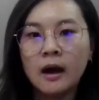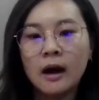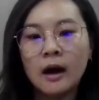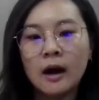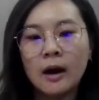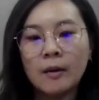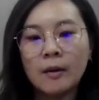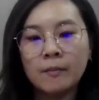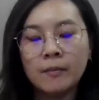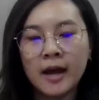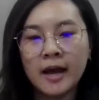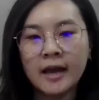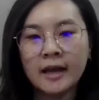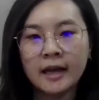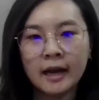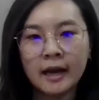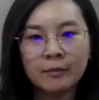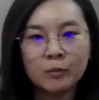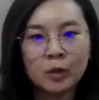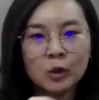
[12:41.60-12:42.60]
And
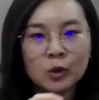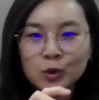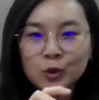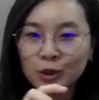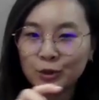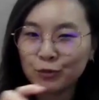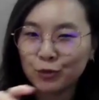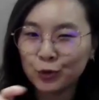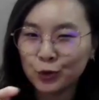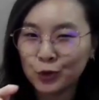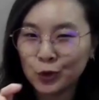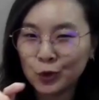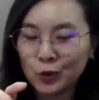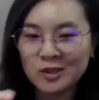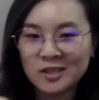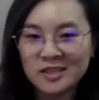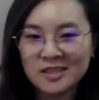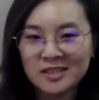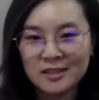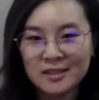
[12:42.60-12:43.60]
I'm not sure if you
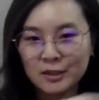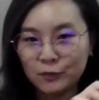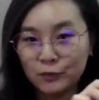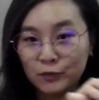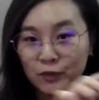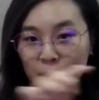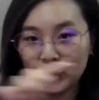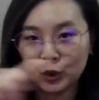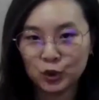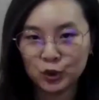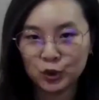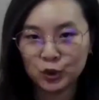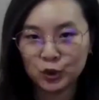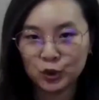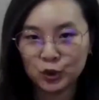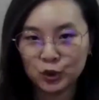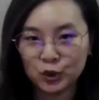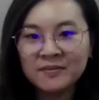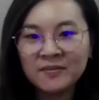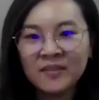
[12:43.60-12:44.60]
notice in the
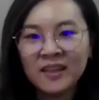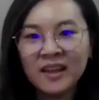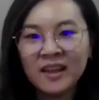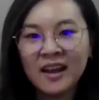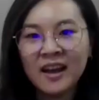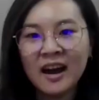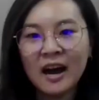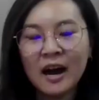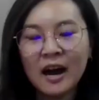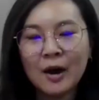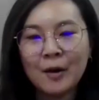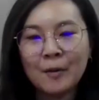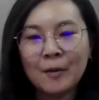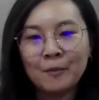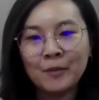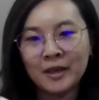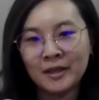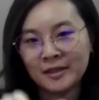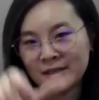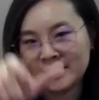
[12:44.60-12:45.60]
vitrine,
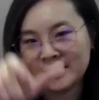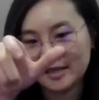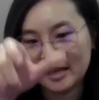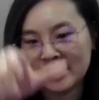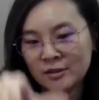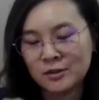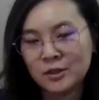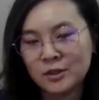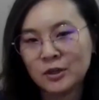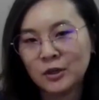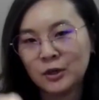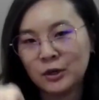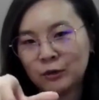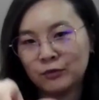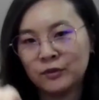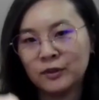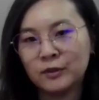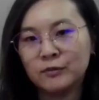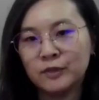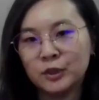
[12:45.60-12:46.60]
in the center
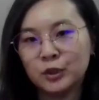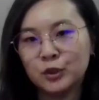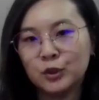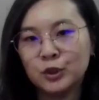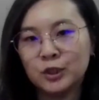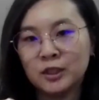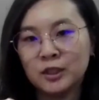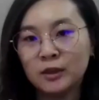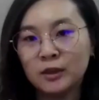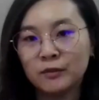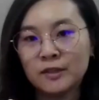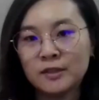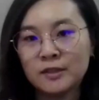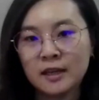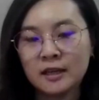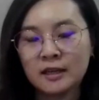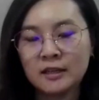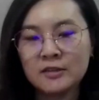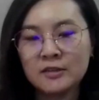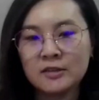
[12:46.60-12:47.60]
of the vitrine of the
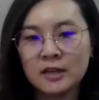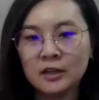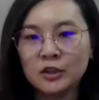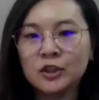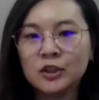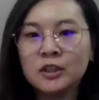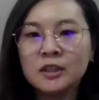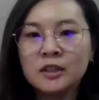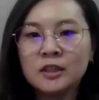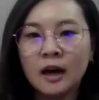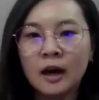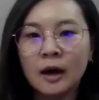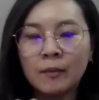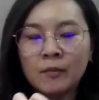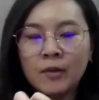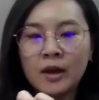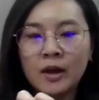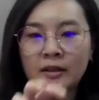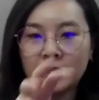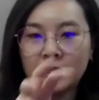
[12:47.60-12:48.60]
second section,
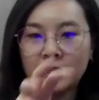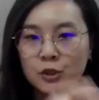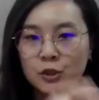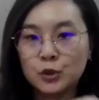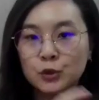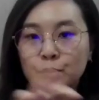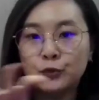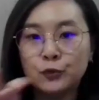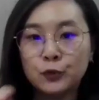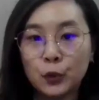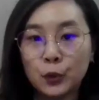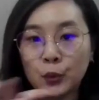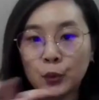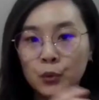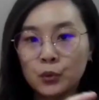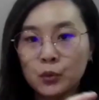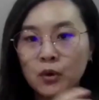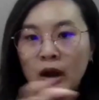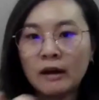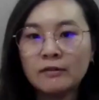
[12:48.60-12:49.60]
there's two
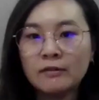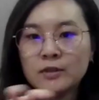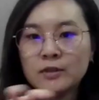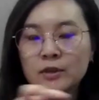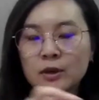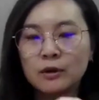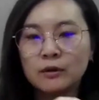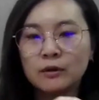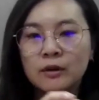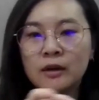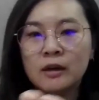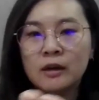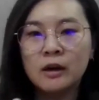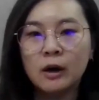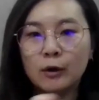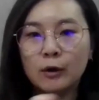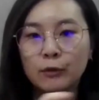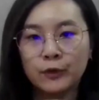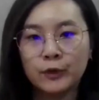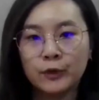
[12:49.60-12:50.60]
photographs
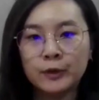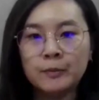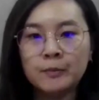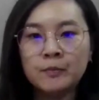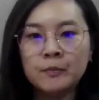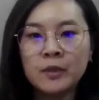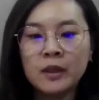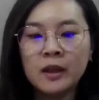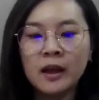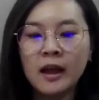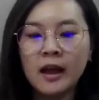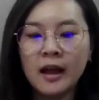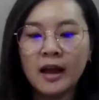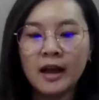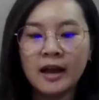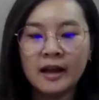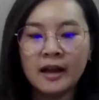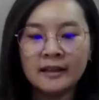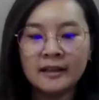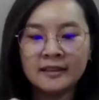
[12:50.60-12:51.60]
of him.
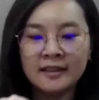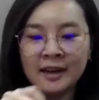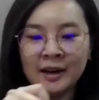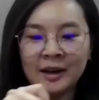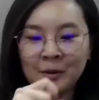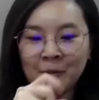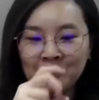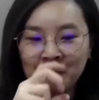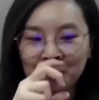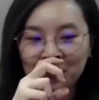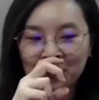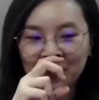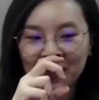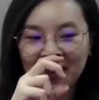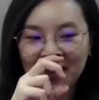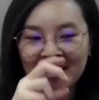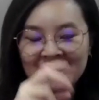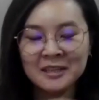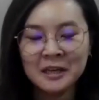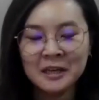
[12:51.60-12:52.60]
And
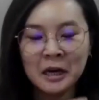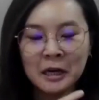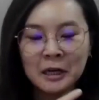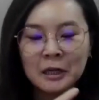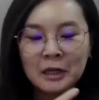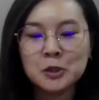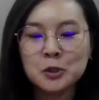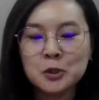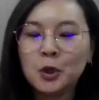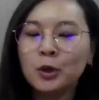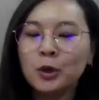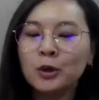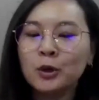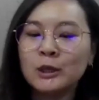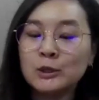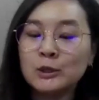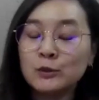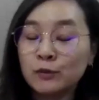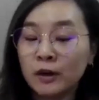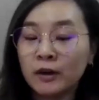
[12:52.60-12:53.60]
as an art
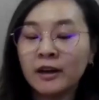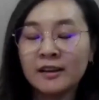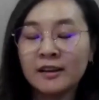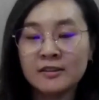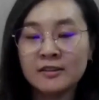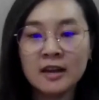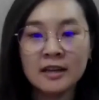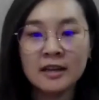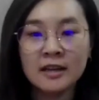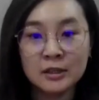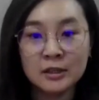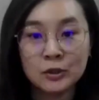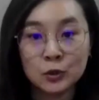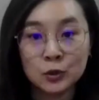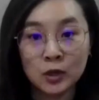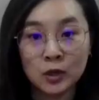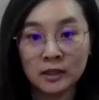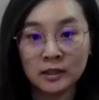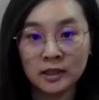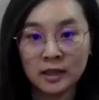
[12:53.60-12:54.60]
historian, it's very exciting
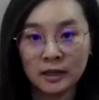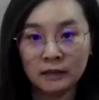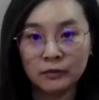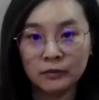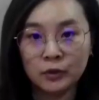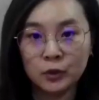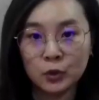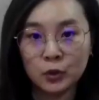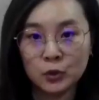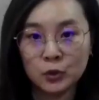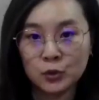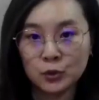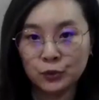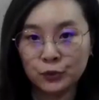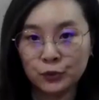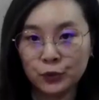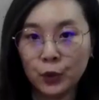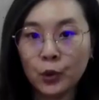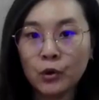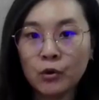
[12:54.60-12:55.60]
to uncover those two
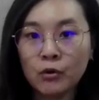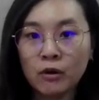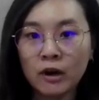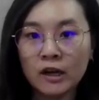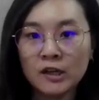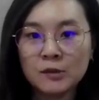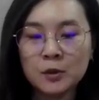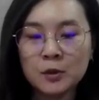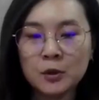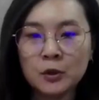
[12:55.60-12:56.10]
photographs,